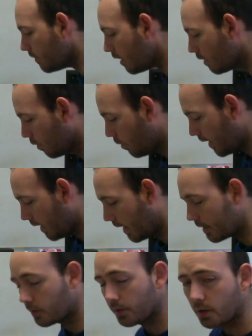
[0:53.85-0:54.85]
The way
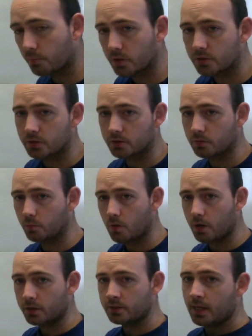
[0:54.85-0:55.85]
our number system
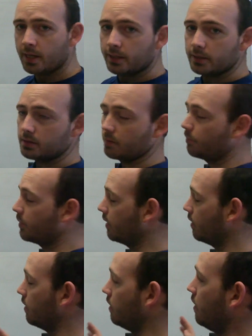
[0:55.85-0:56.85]
works is the
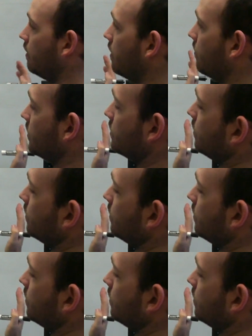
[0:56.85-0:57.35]
bigger numbers,